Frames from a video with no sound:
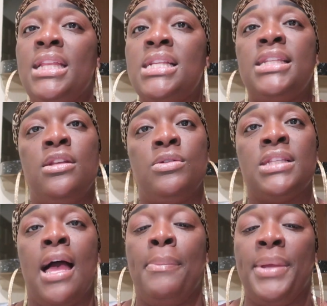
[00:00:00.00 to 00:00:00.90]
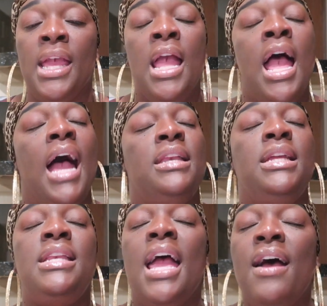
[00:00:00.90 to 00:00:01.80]
to get this endoscopy. I
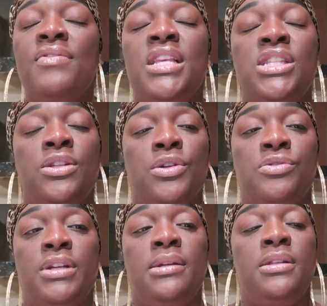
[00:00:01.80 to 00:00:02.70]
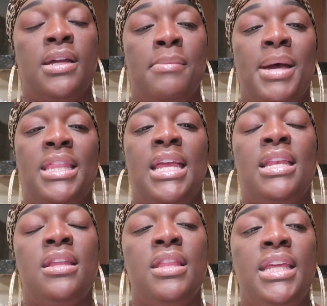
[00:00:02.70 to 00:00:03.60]
need to have this surgery done by the
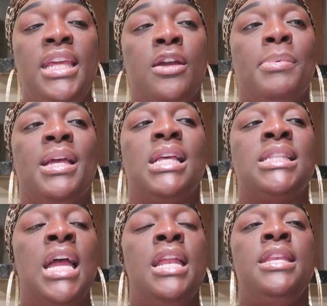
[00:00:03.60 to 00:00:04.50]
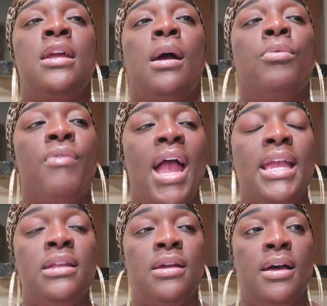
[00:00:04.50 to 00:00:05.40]
end of the year because now I'm
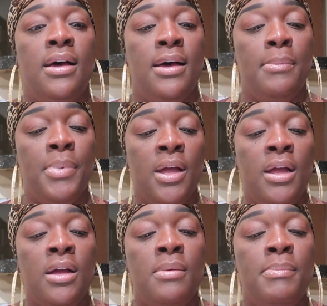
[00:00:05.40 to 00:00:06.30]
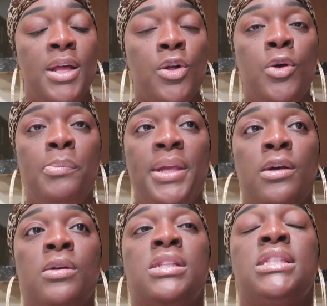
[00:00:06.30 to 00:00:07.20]
racking up medical
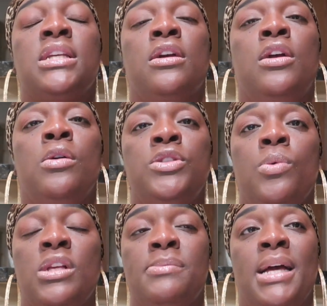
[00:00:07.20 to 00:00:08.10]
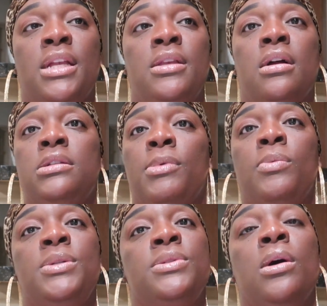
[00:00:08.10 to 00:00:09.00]
bills to go towards my deductible,
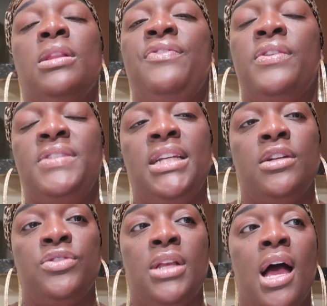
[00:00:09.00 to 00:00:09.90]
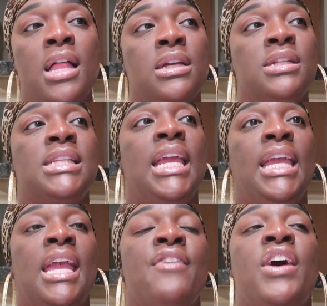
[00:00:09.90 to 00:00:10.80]
which was only $1,500.
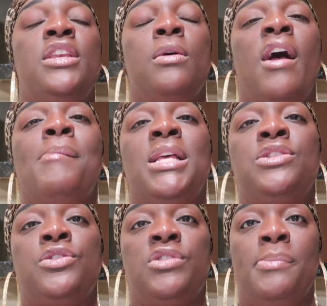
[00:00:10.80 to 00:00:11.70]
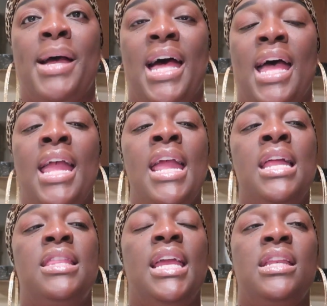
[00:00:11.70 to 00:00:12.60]
And if I don't have my surgery by
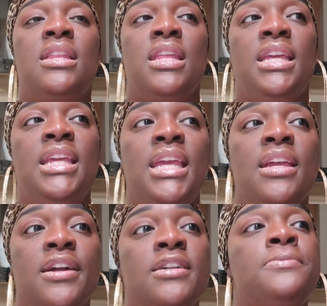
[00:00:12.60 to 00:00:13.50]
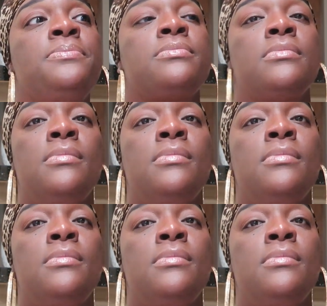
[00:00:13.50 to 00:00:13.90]
the end of the year,